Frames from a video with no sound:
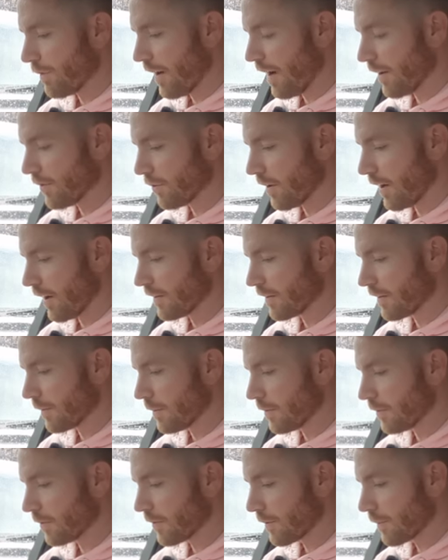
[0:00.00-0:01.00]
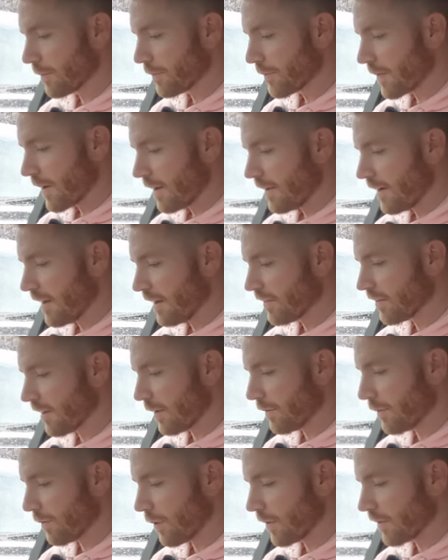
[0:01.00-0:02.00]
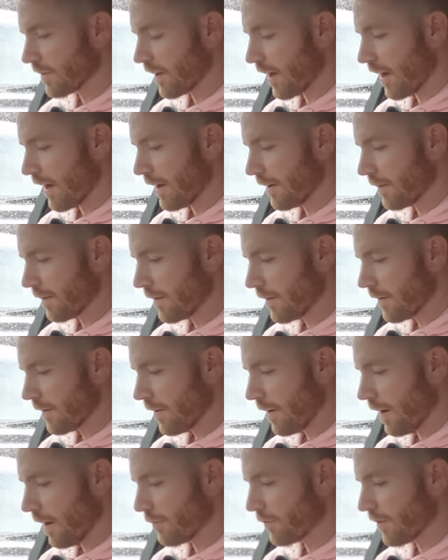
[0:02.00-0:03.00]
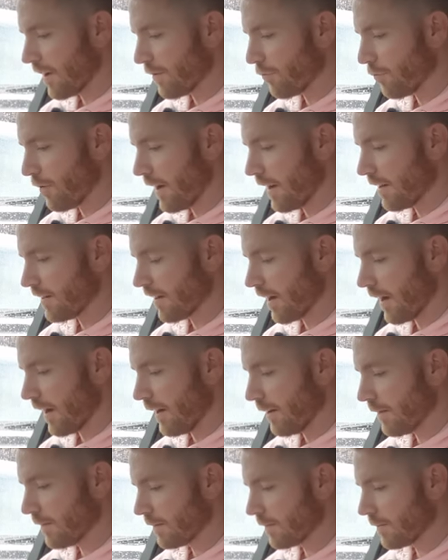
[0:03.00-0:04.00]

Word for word: advisory items. Near side front tyre, offside rear tyre,